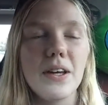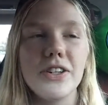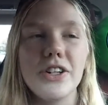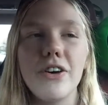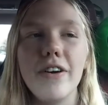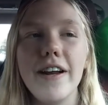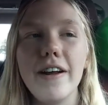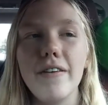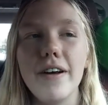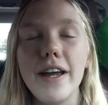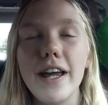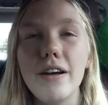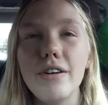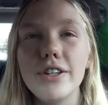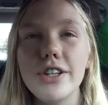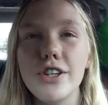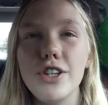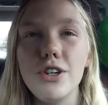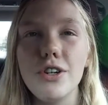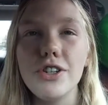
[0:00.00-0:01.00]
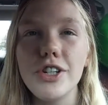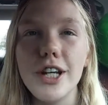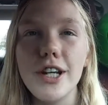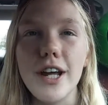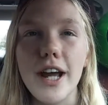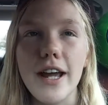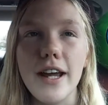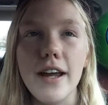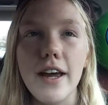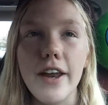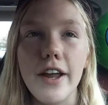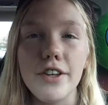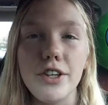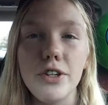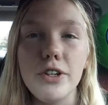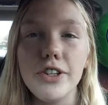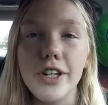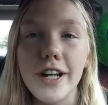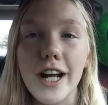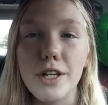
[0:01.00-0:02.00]
So anyway, it was a Tuesday night, and on
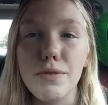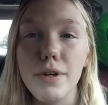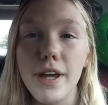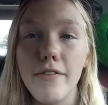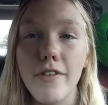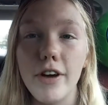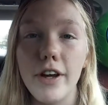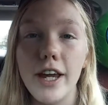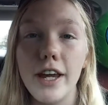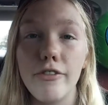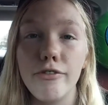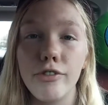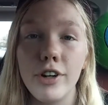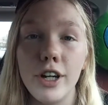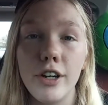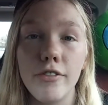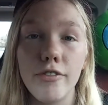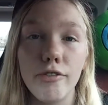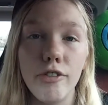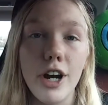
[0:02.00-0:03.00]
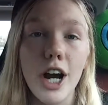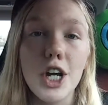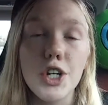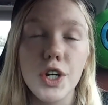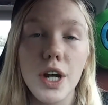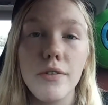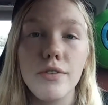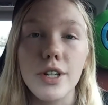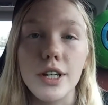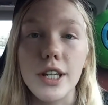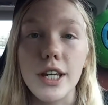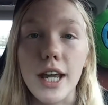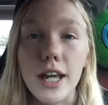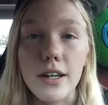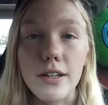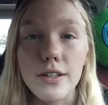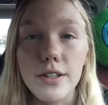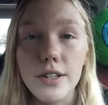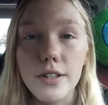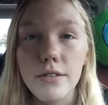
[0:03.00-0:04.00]
Tuesday nights we give out free ice cream to the
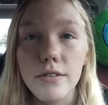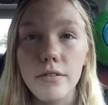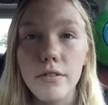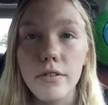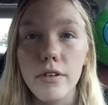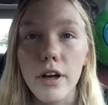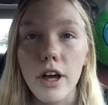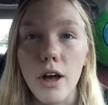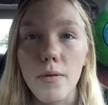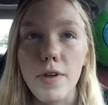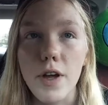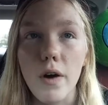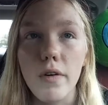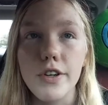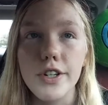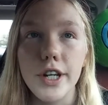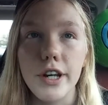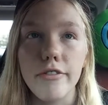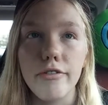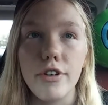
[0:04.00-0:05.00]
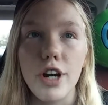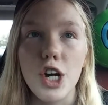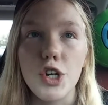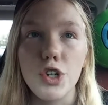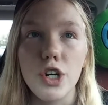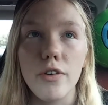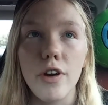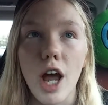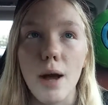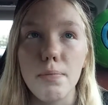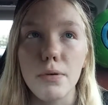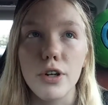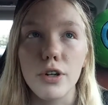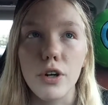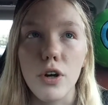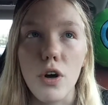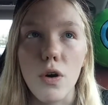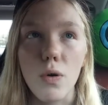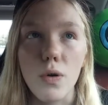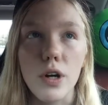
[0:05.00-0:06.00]
kids. They always get a free ice cream cup or a
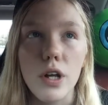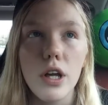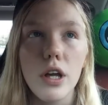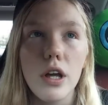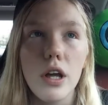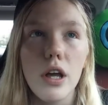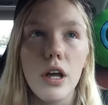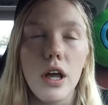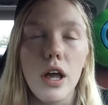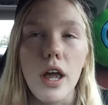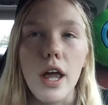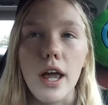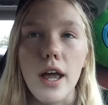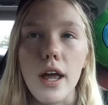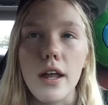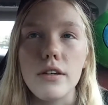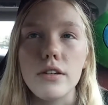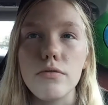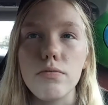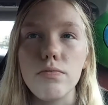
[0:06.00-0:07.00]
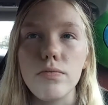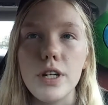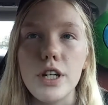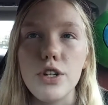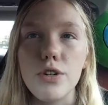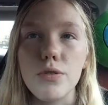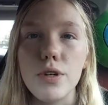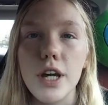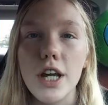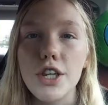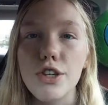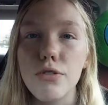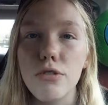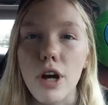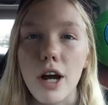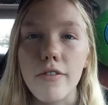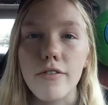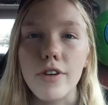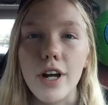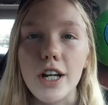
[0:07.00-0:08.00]
cone, and we do kids
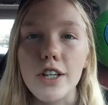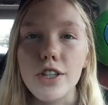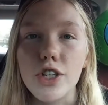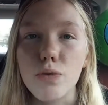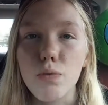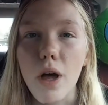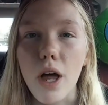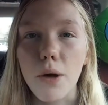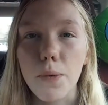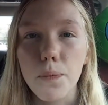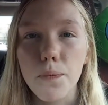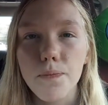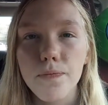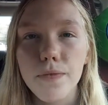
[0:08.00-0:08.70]
craft nights as well.